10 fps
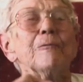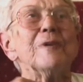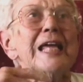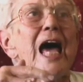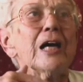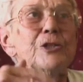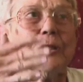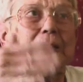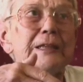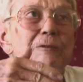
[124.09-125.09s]
The
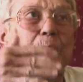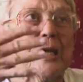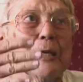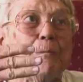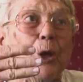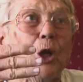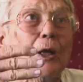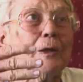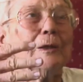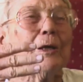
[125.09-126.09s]
reactions of
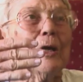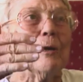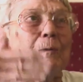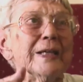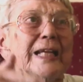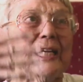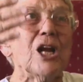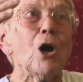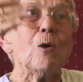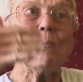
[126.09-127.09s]
people when
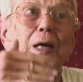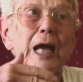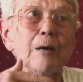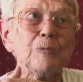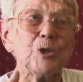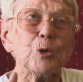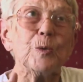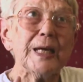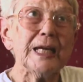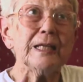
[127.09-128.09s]
they know what I'm
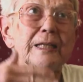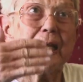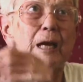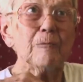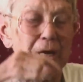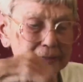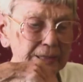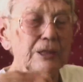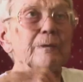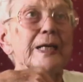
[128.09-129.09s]
doing, that I'm
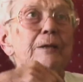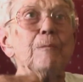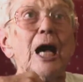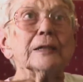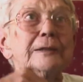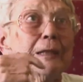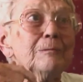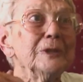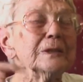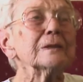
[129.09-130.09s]
rescuing
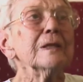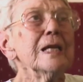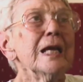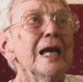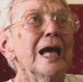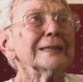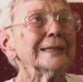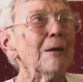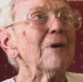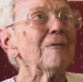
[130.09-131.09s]
possums,
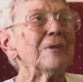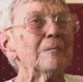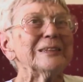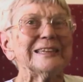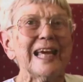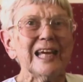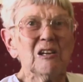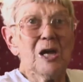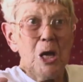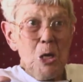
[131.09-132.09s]
some of them
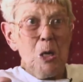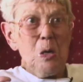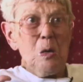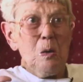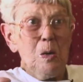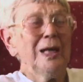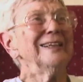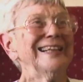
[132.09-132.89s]
say, oh,